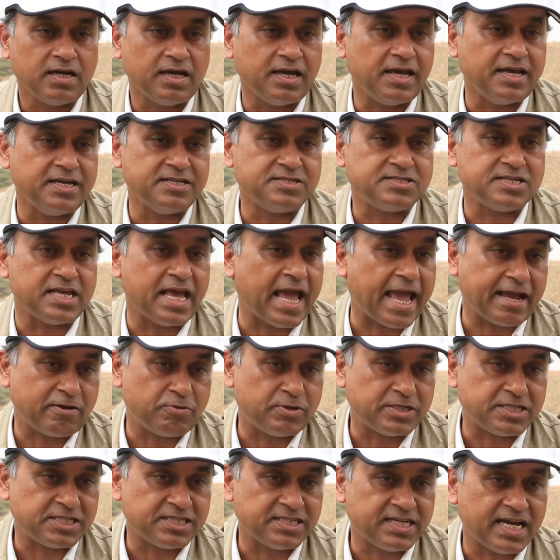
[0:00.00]
is
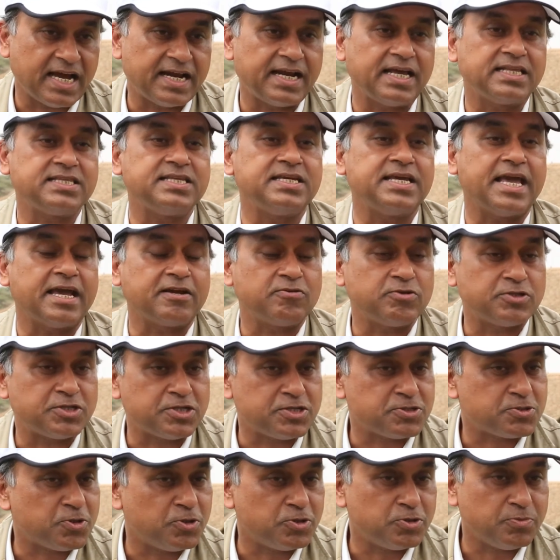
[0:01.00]
equity. And I think
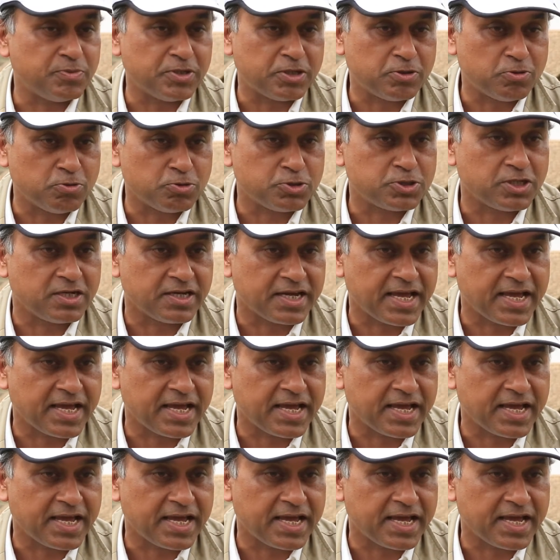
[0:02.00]
equity is going to be crucial